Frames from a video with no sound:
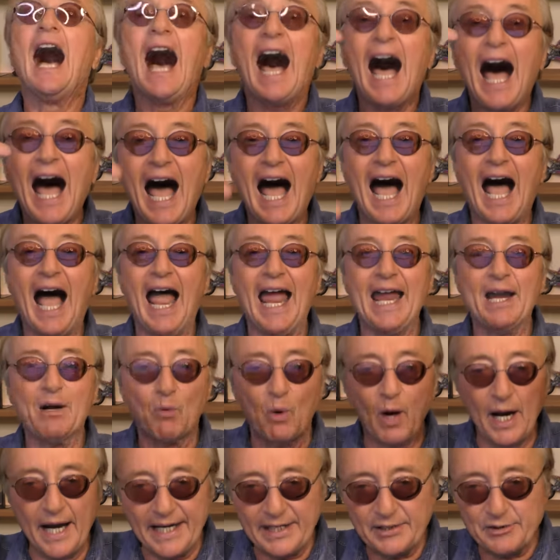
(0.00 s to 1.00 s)

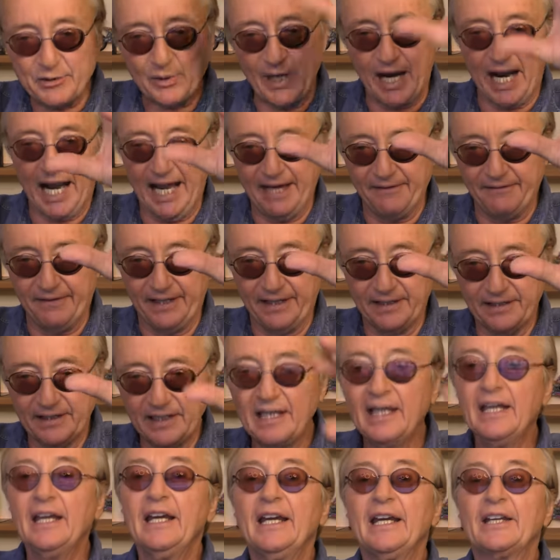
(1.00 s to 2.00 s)
highway driving
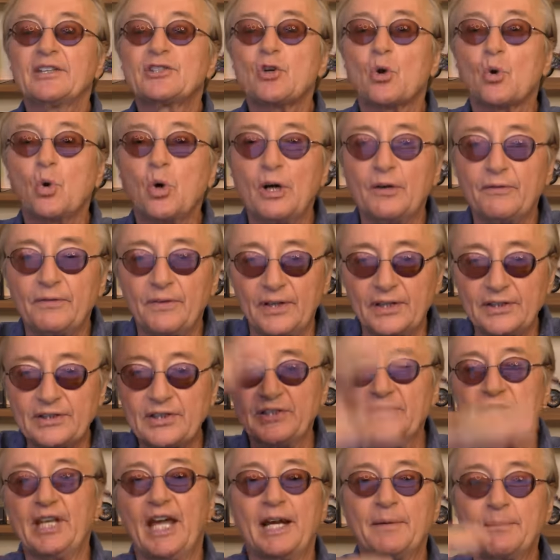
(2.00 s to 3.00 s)
is equivalent to
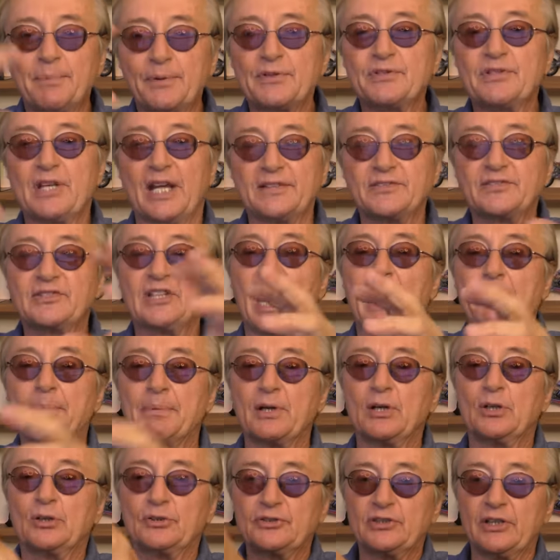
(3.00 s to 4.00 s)
10% stop
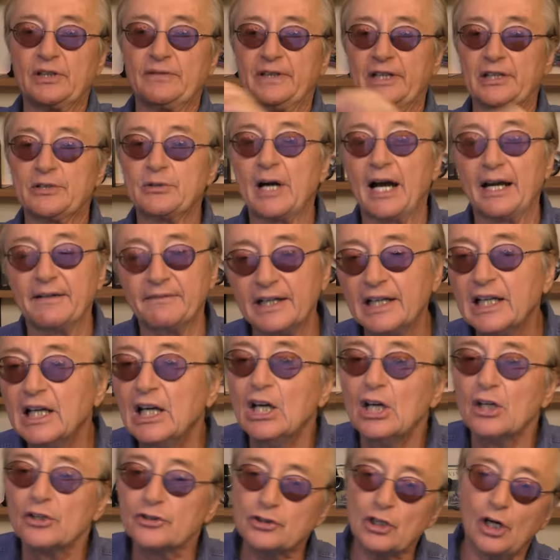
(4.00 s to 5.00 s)
and go city driving.
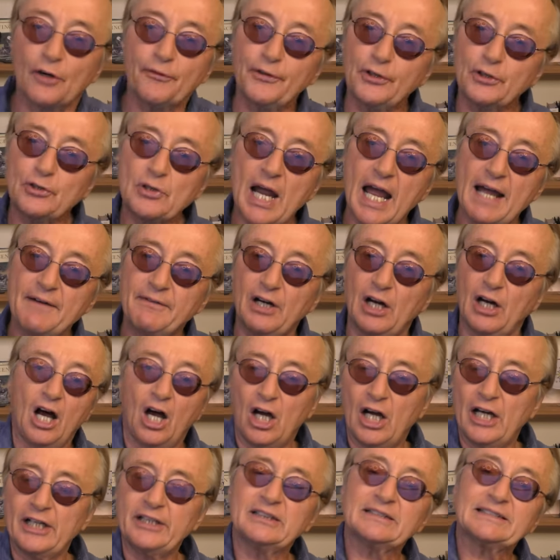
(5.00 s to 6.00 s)
So if you drive
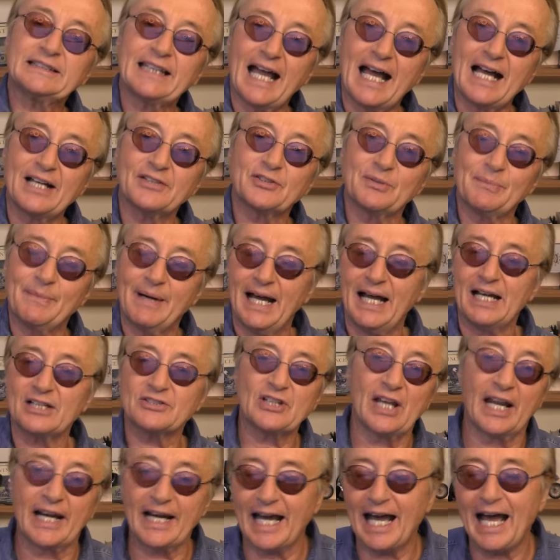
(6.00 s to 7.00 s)
100,000 miles
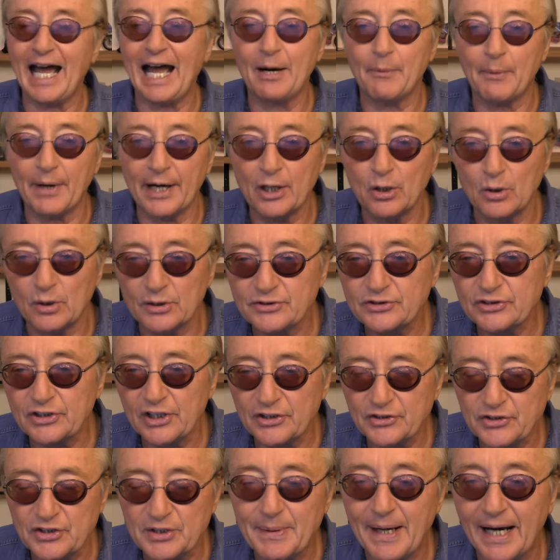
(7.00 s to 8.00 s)
on a highway going
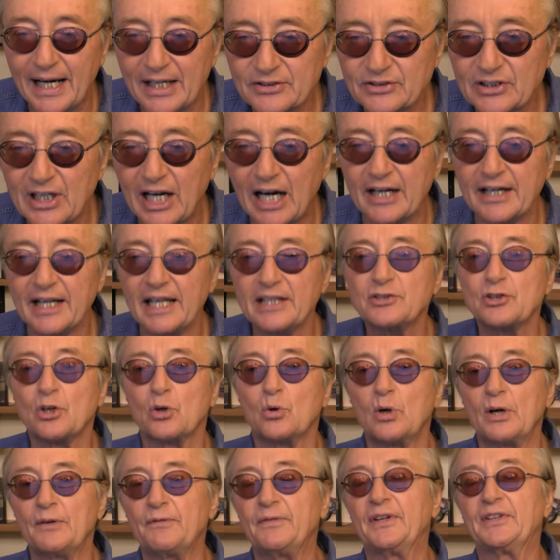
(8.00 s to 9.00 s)
60 miles an hour, that's
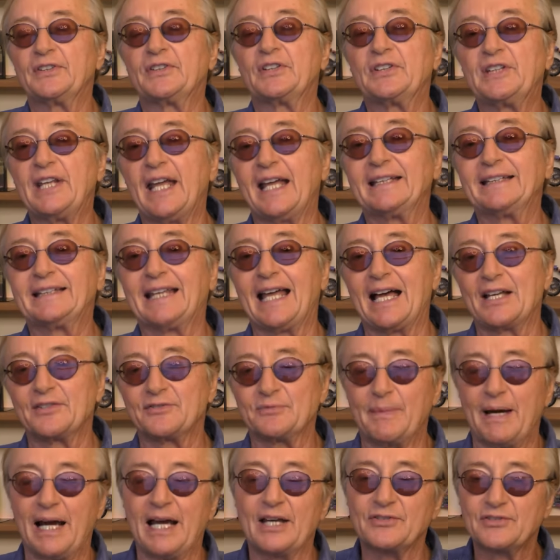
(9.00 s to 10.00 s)
equivalent to
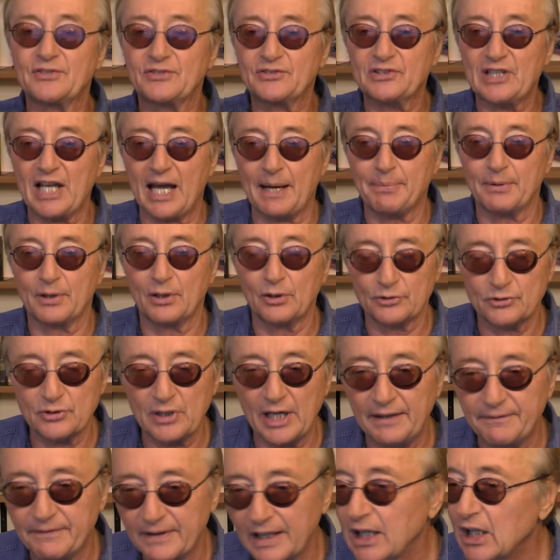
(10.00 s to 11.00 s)
10,000 miles in stop and go
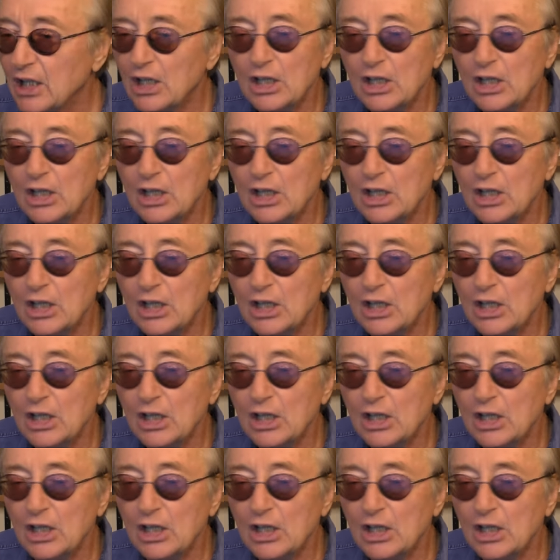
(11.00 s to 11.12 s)
traffic.